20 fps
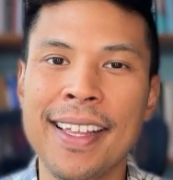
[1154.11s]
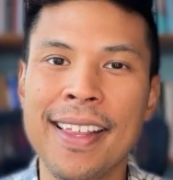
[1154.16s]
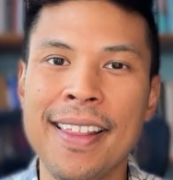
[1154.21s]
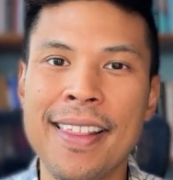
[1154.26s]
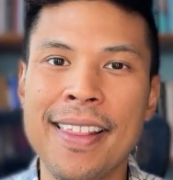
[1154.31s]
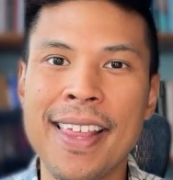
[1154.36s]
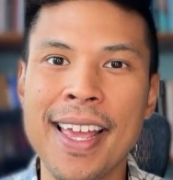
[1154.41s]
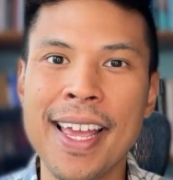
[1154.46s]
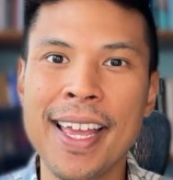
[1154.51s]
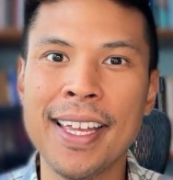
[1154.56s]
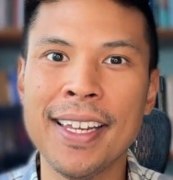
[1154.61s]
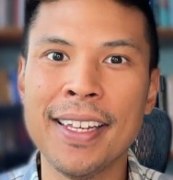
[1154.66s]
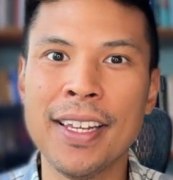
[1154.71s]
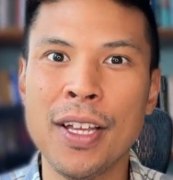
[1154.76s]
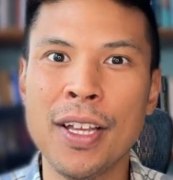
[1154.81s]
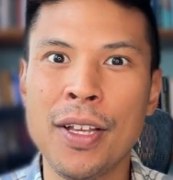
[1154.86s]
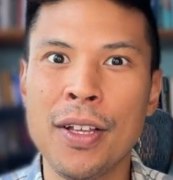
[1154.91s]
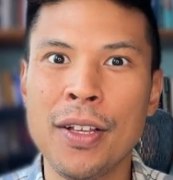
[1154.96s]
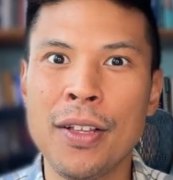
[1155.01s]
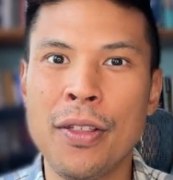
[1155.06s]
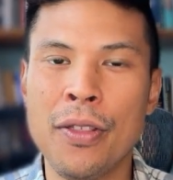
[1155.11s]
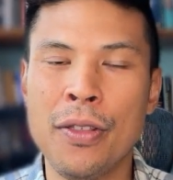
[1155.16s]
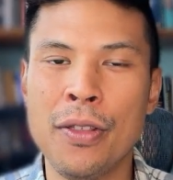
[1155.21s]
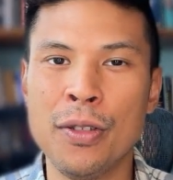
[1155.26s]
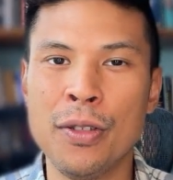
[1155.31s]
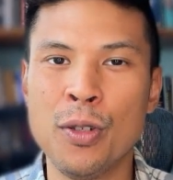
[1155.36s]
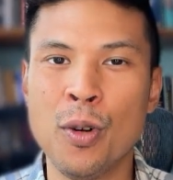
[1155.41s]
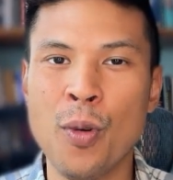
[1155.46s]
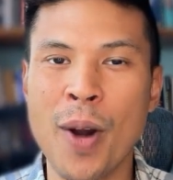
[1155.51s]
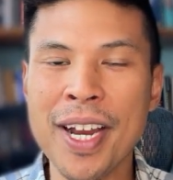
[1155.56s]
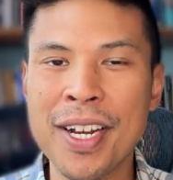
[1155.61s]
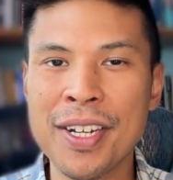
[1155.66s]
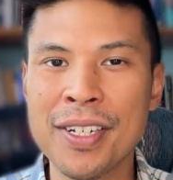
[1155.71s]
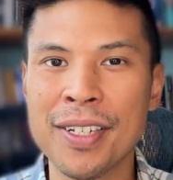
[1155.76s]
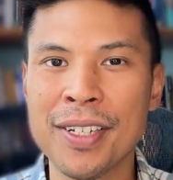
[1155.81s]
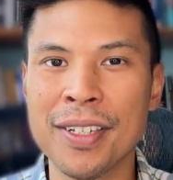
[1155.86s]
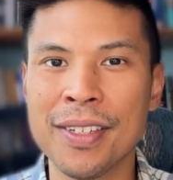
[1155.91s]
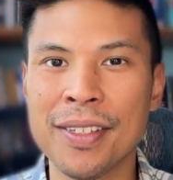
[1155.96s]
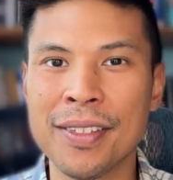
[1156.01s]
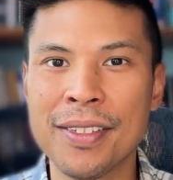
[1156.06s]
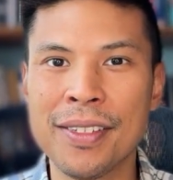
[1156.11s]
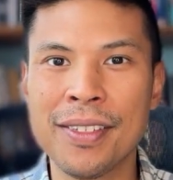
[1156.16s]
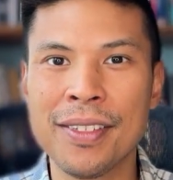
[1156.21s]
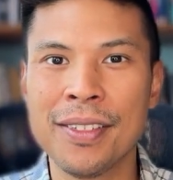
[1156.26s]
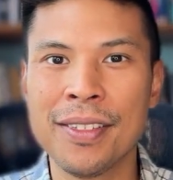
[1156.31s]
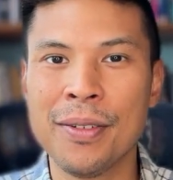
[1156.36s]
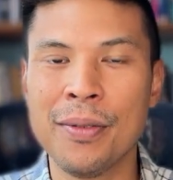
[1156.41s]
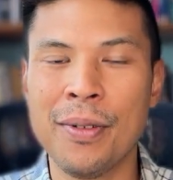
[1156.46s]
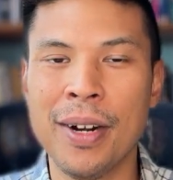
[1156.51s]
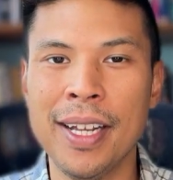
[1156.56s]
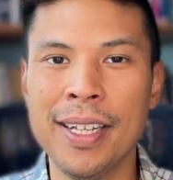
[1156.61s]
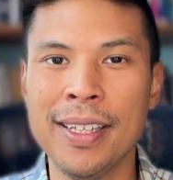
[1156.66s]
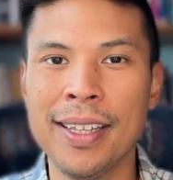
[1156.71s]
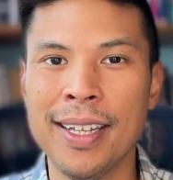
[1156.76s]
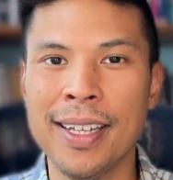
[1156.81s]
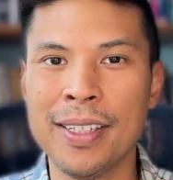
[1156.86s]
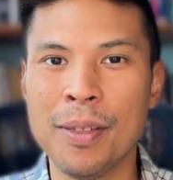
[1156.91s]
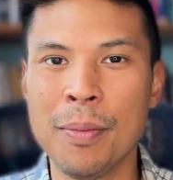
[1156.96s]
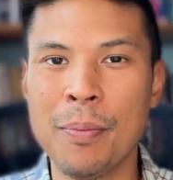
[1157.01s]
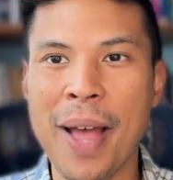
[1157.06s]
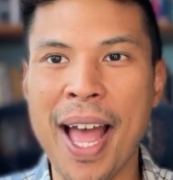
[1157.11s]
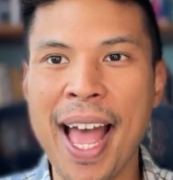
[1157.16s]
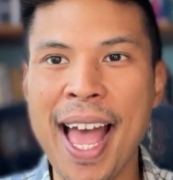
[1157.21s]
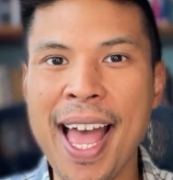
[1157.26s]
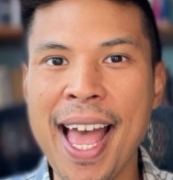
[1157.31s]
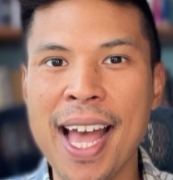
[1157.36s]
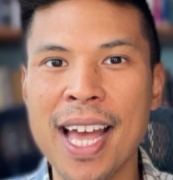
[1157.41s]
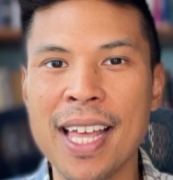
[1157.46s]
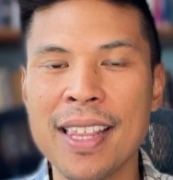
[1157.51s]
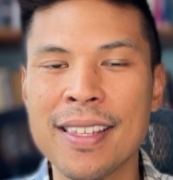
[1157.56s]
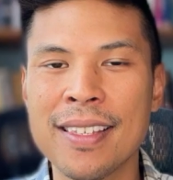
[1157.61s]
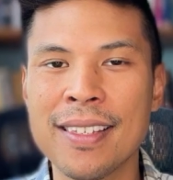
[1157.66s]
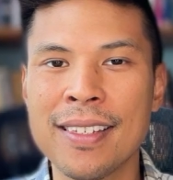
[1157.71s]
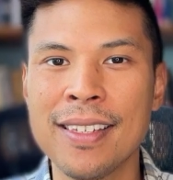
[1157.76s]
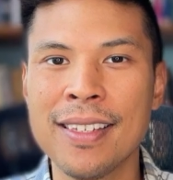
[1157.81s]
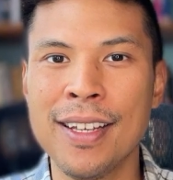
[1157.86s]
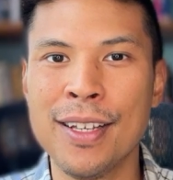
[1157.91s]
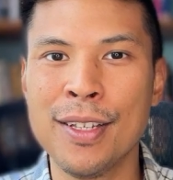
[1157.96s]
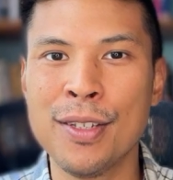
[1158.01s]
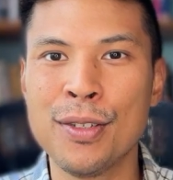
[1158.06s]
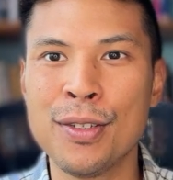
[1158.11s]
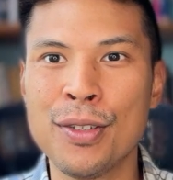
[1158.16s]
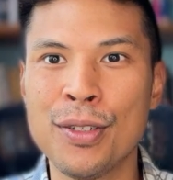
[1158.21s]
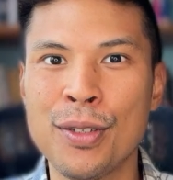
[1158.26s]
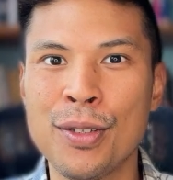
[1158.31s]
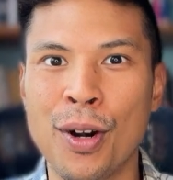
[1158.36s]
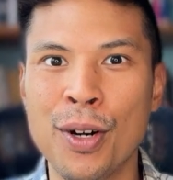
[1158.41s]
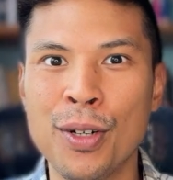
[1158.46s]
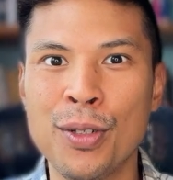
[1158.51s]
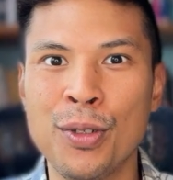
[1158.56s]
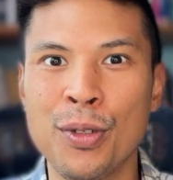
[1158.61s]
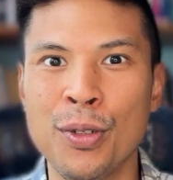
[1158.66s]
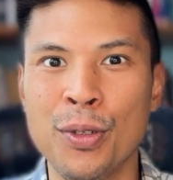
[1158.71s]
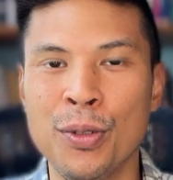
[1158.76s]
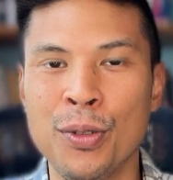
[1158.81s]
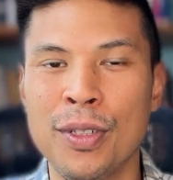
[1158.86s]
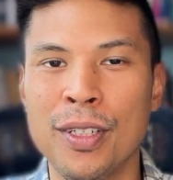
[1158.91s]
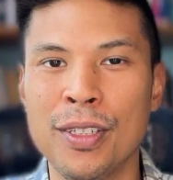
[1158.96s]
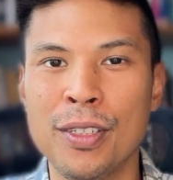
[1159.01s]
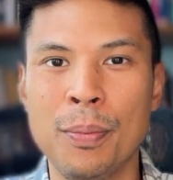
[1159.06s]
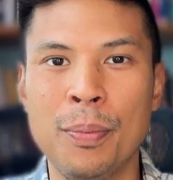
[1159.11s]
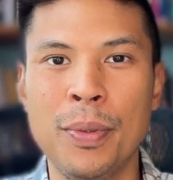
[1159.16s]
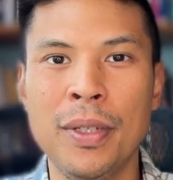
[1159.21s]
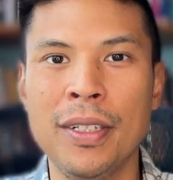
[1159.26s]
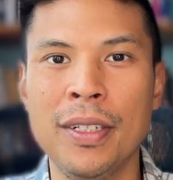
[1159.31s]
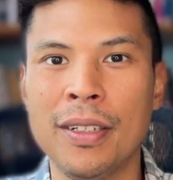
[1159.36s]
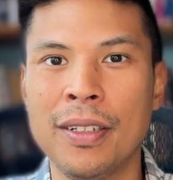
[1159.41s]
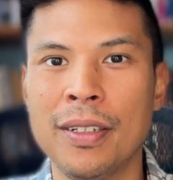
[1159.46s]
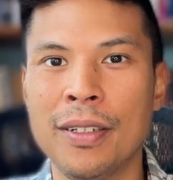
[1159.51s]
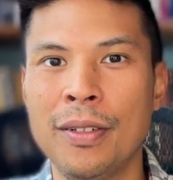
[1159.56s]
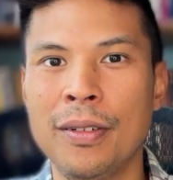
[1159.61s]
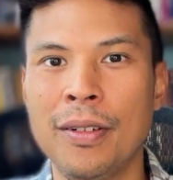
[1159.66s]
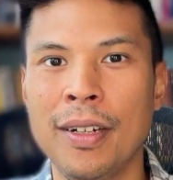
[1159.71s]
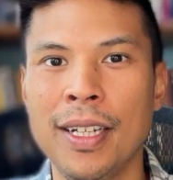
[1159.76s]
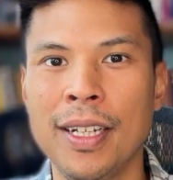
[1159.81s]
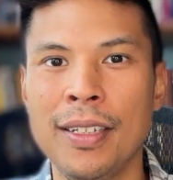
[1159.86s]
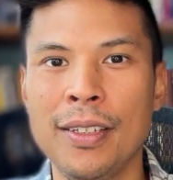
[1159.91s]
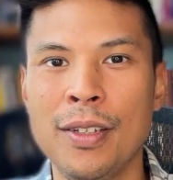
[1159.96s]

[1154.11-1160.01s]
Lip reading: then the directions, right, like the paths, start to disappear, right?